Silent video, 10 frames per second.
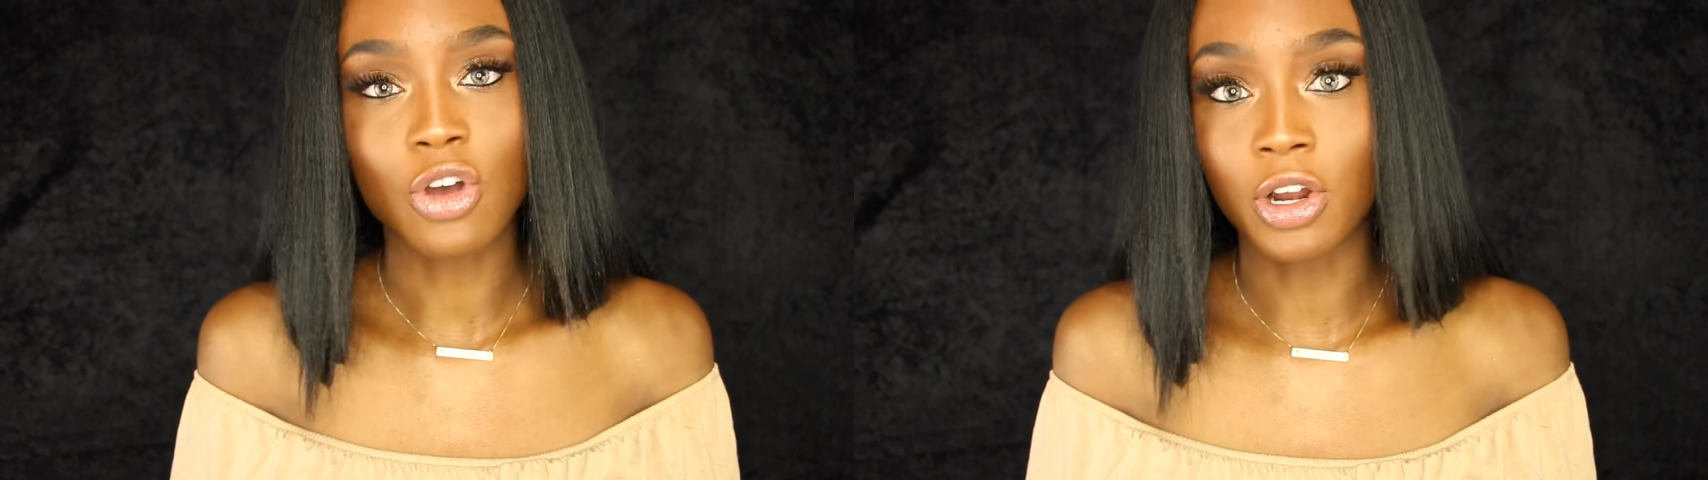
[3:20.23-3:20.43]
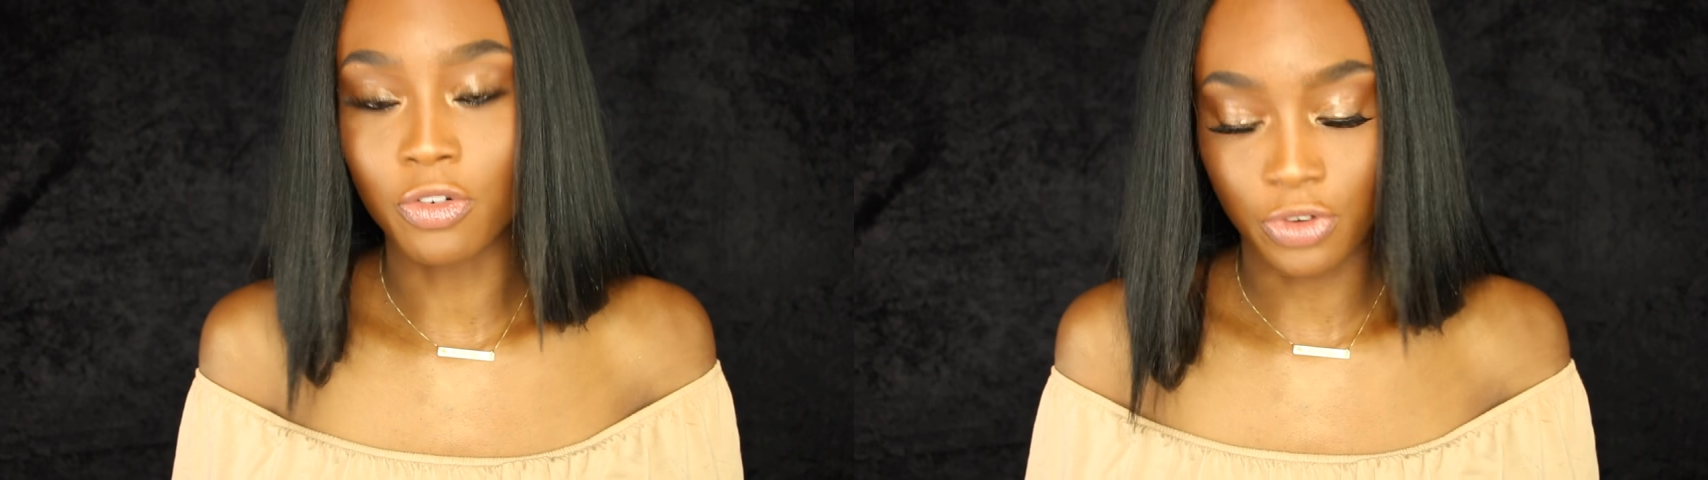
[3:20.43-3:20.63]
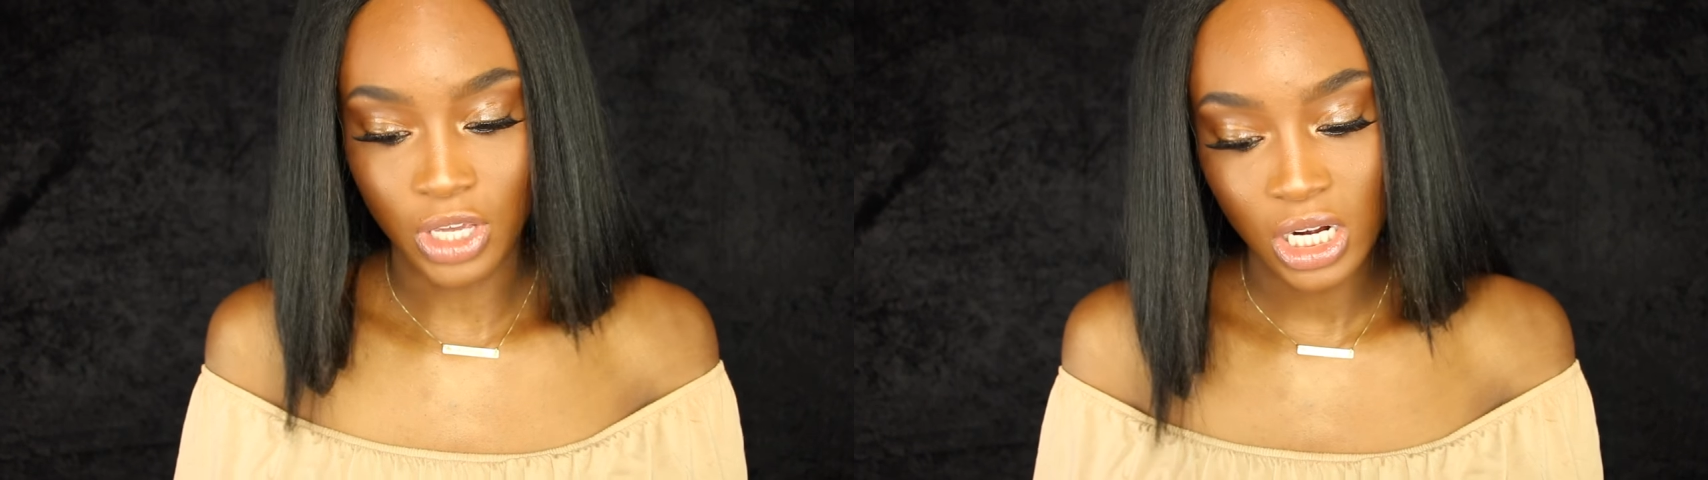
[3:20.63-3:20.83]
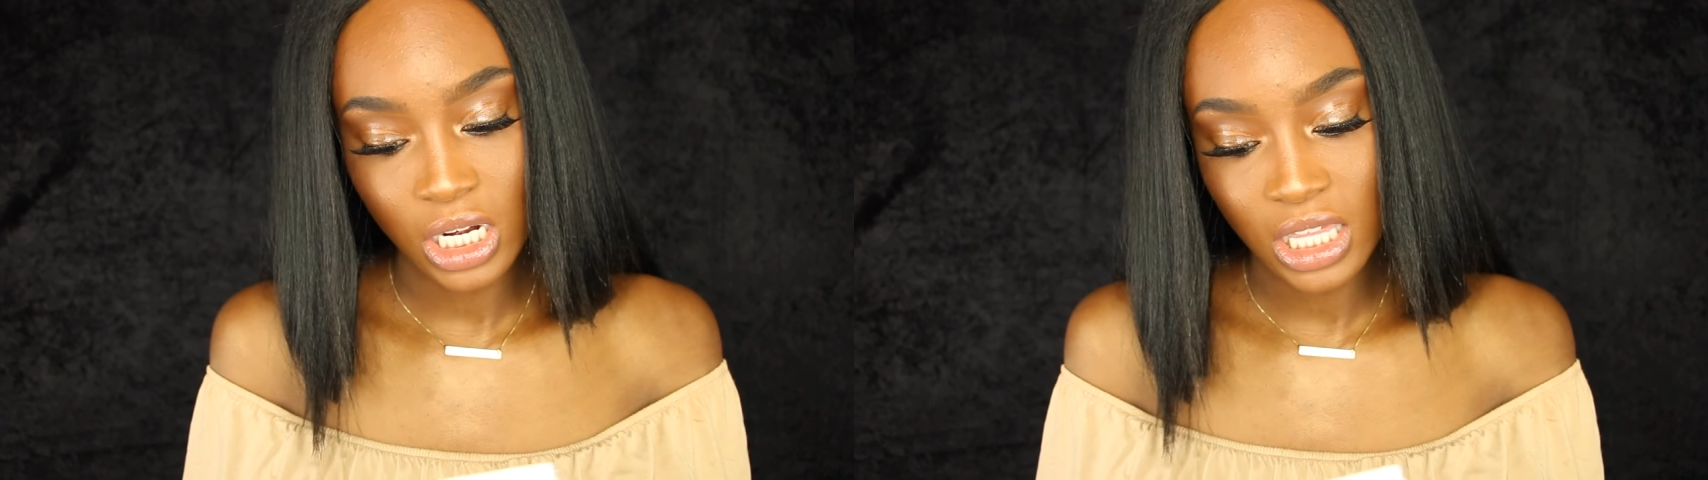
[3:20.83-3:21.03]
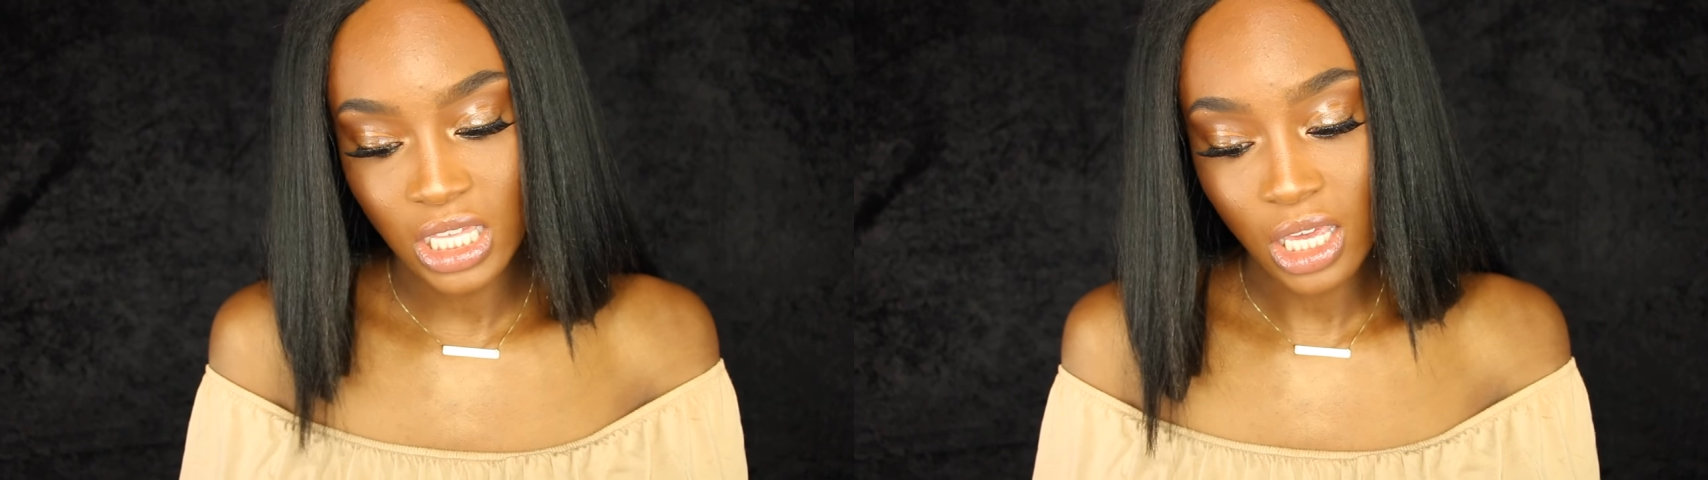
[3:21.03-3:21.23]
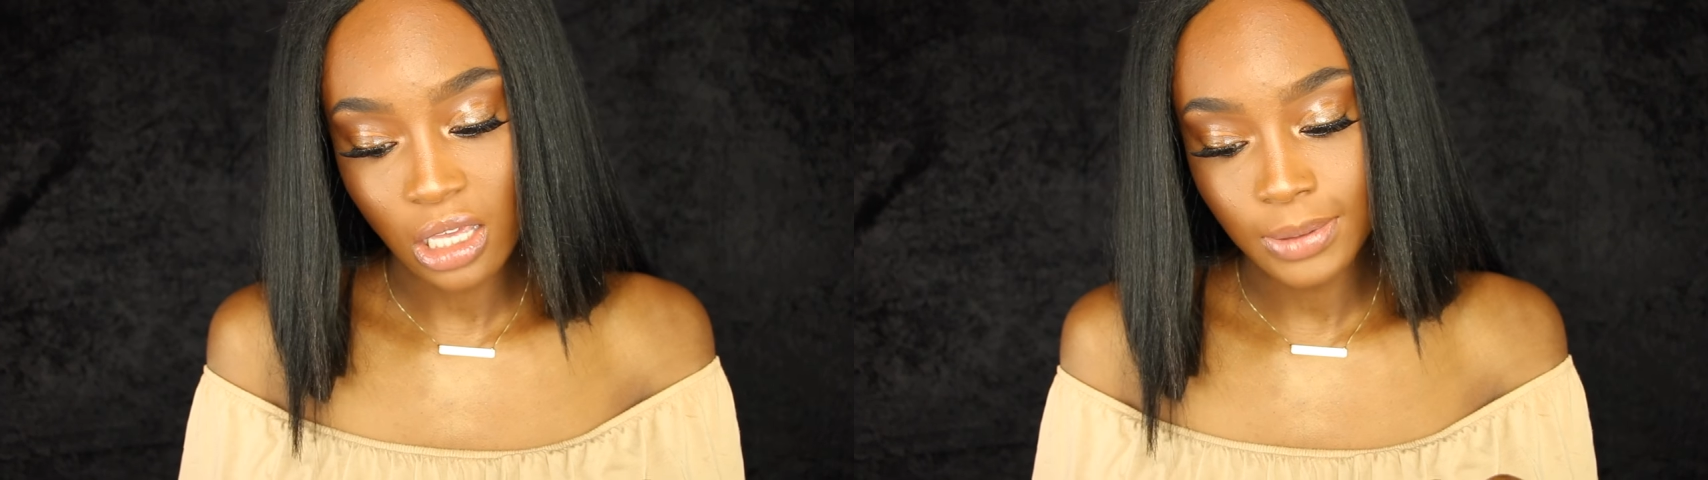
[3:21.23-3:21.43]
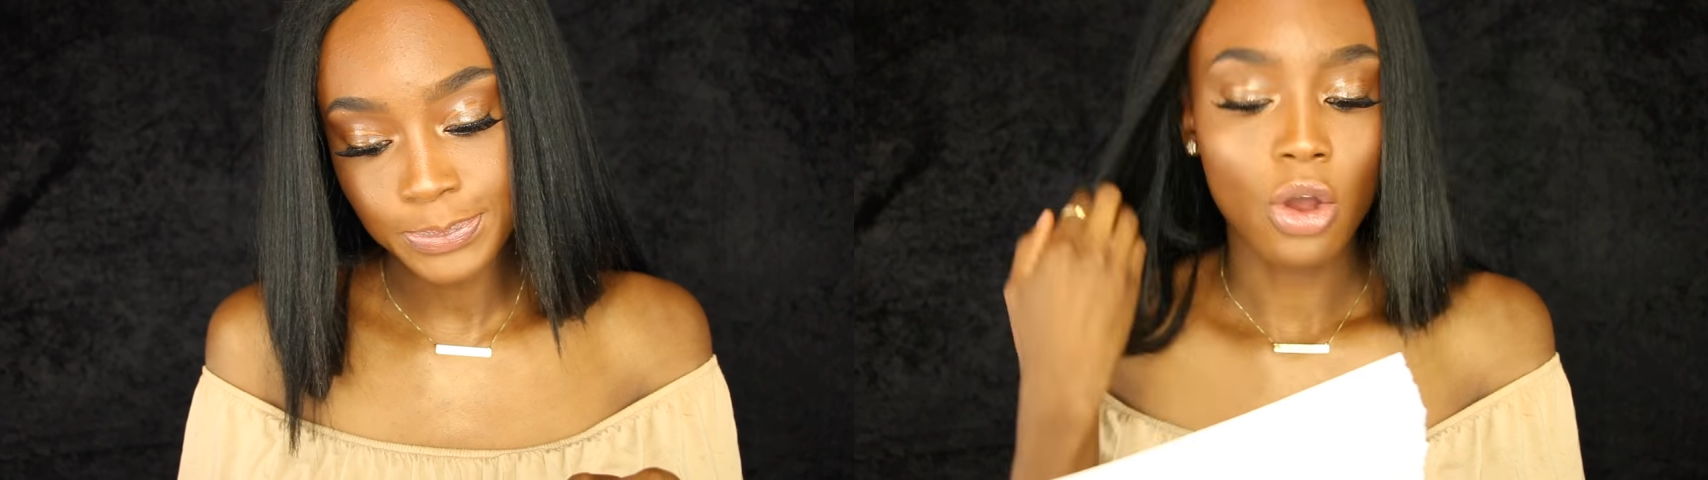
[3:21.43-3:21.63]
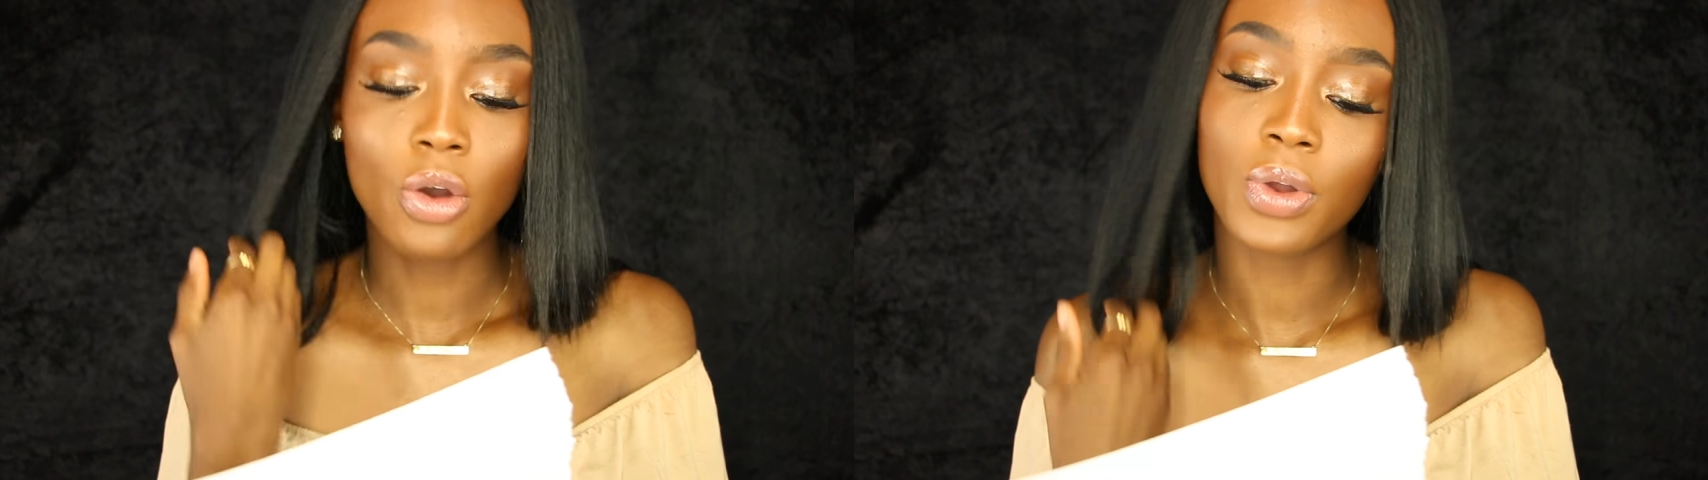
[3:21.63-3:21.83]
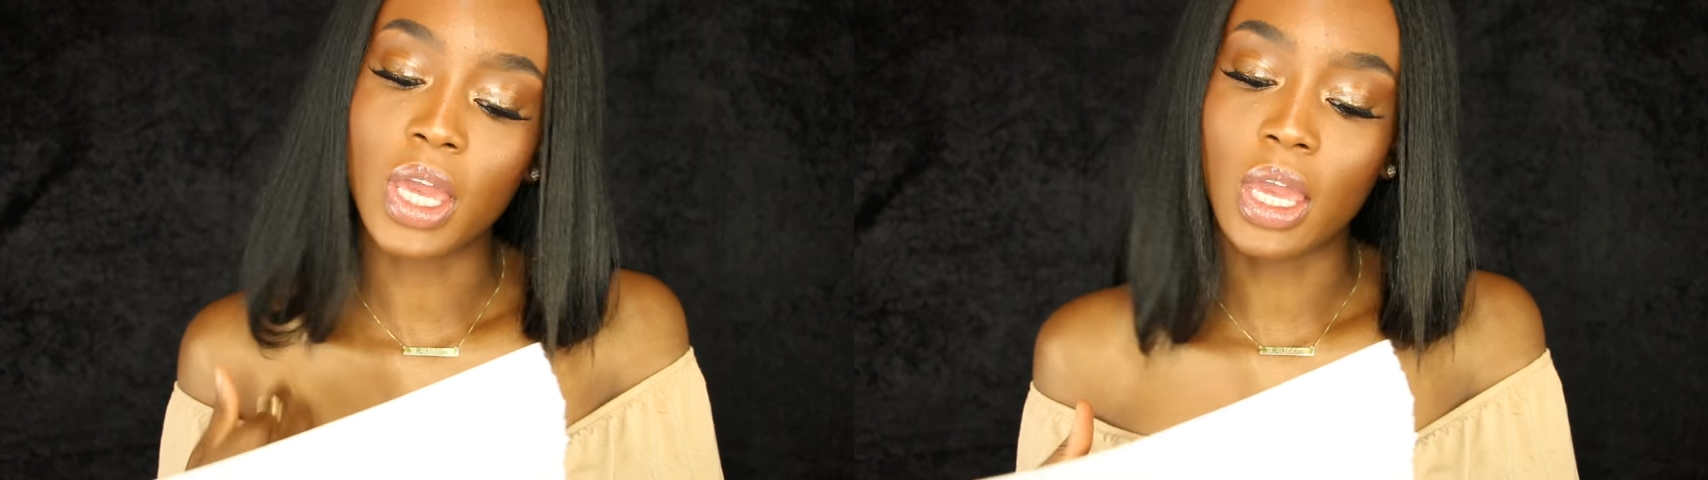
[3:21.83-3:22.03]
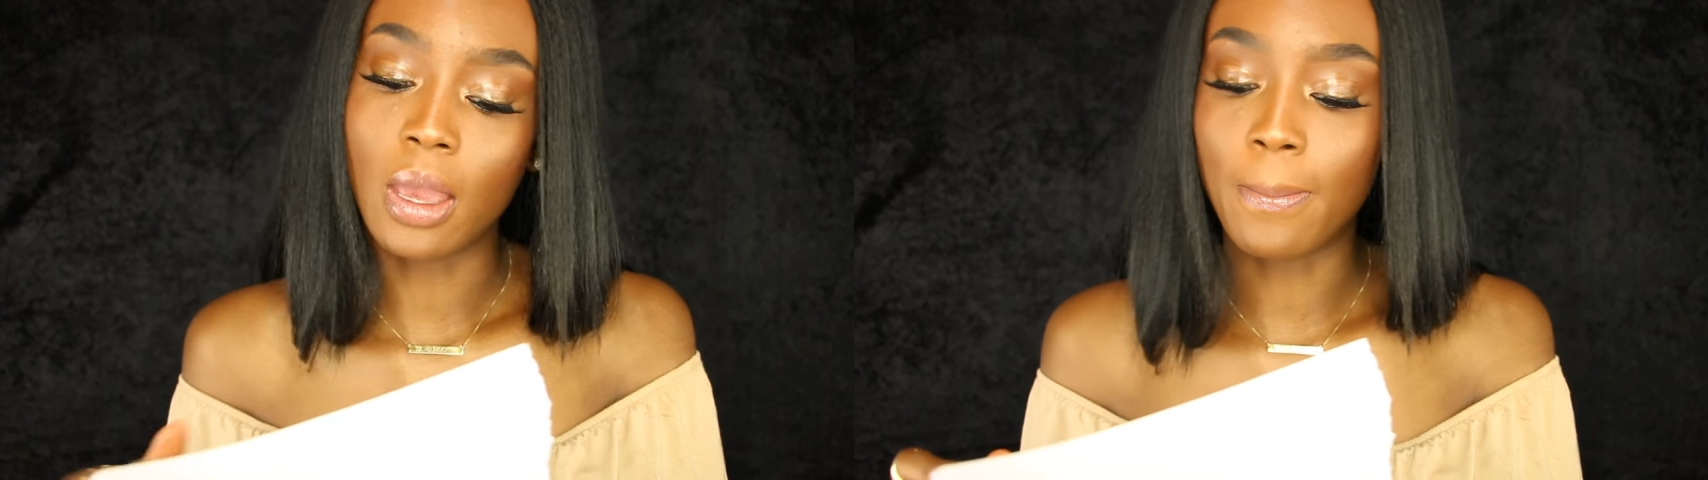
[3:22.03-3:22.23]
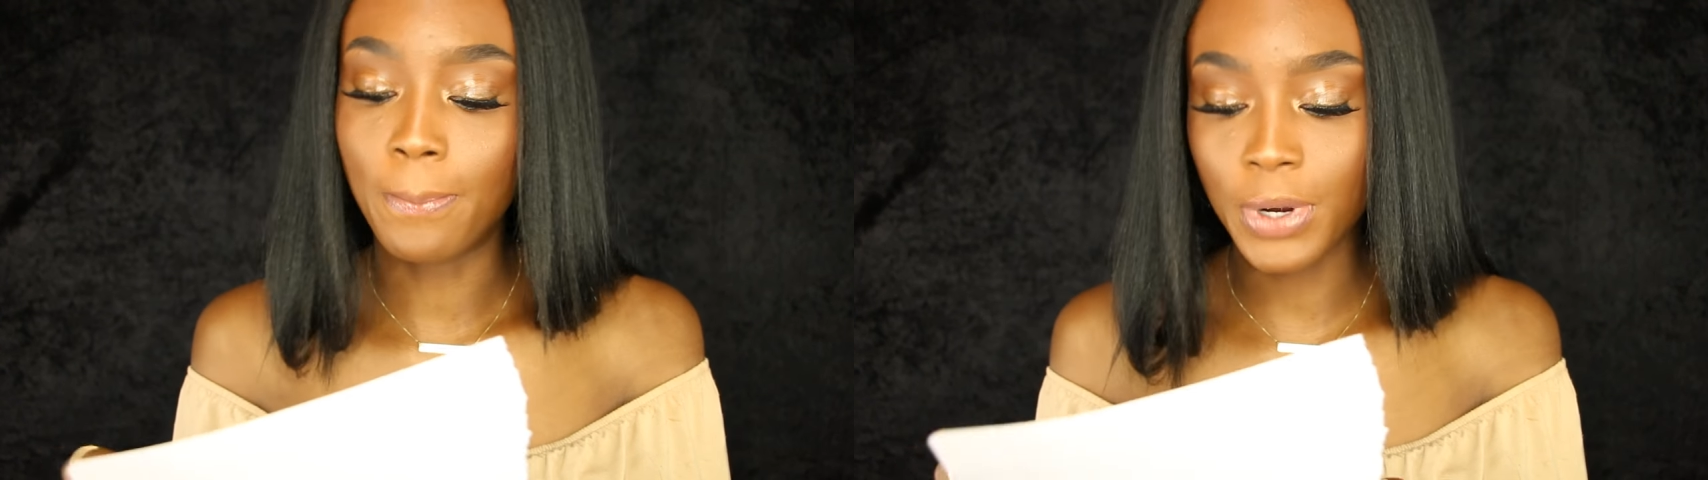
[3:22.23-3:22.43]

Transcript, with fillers: so i don't forget anything okay